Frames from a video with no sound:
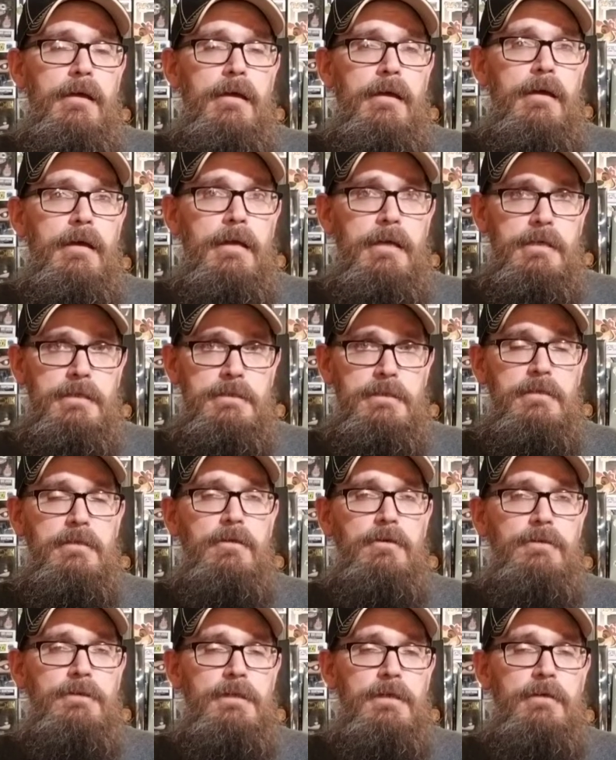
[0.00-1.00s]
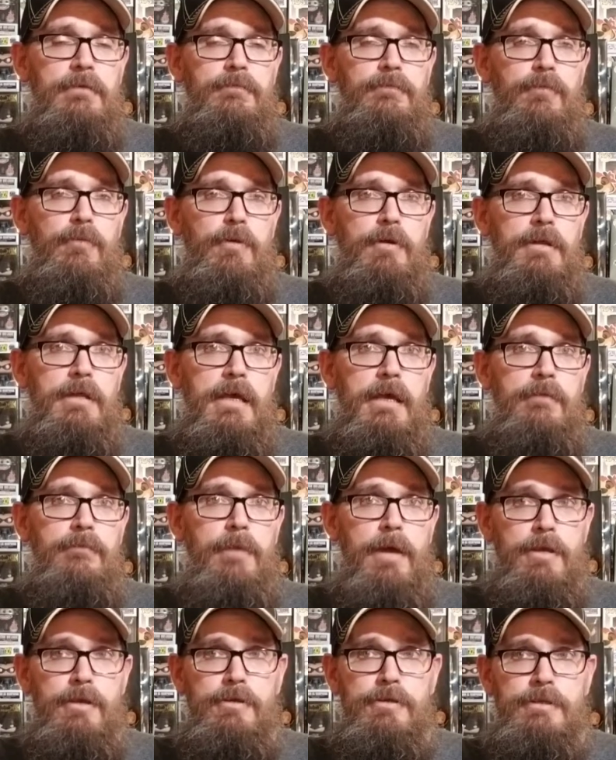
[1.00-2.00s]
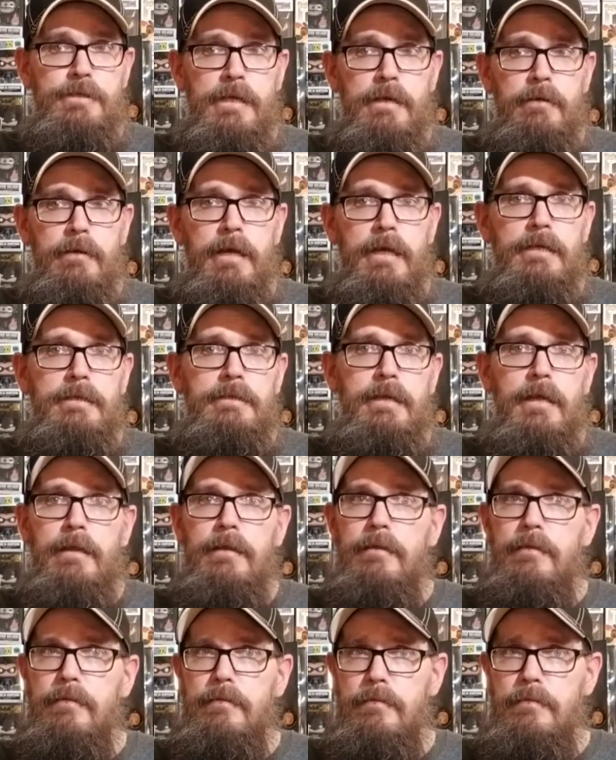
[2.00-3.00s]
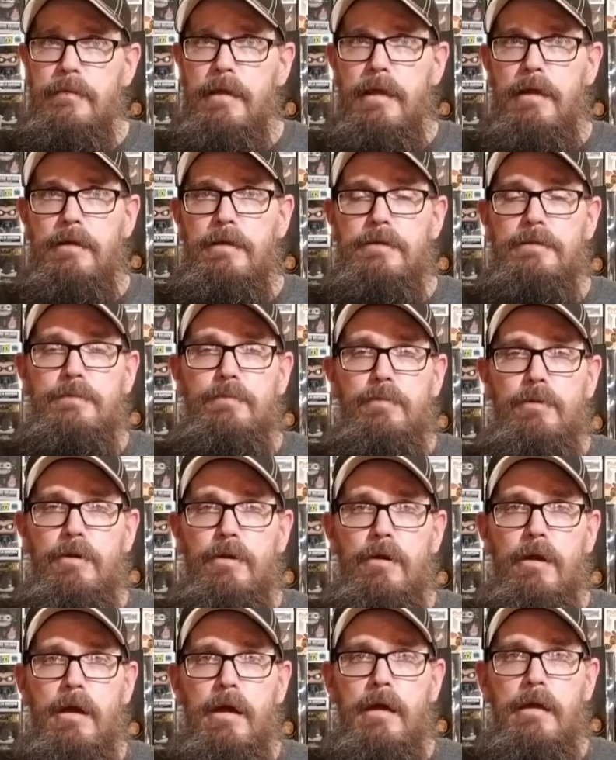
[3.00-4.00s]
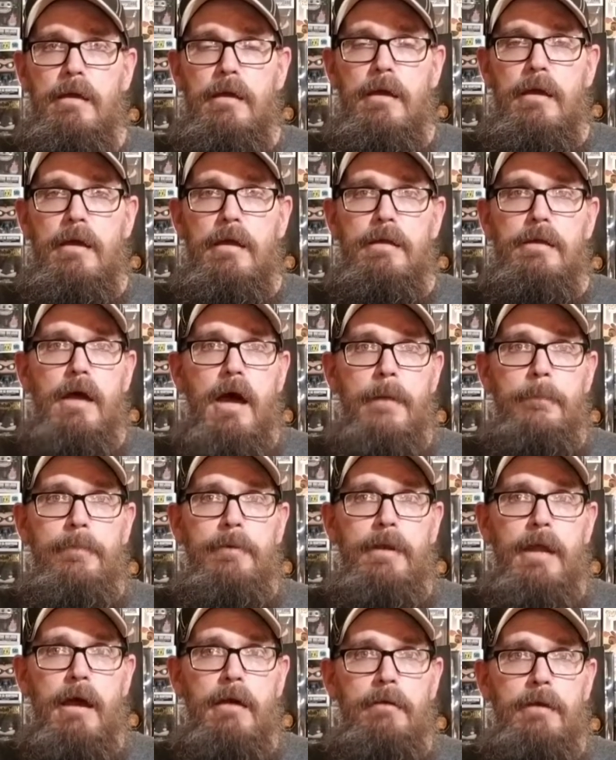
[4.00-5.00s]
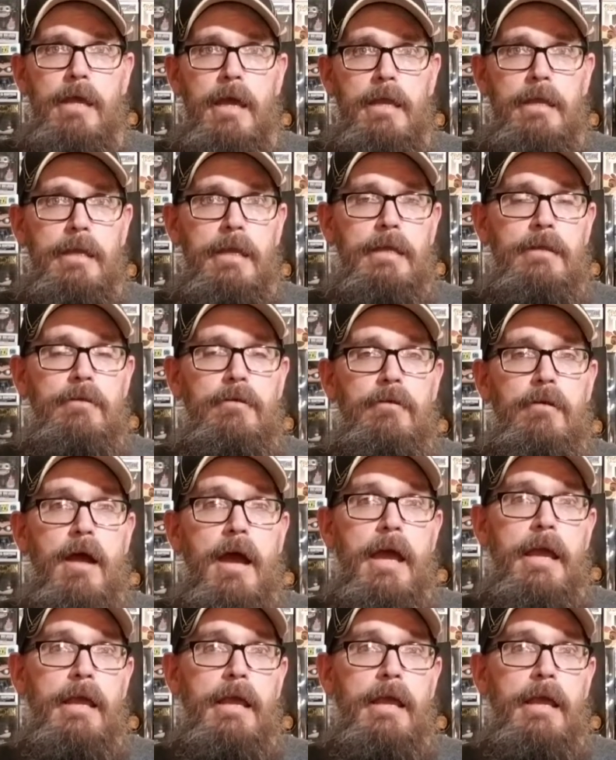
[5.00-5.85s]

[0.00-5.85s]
exclusive for the Avengers series, and theirs were not put out yet either. I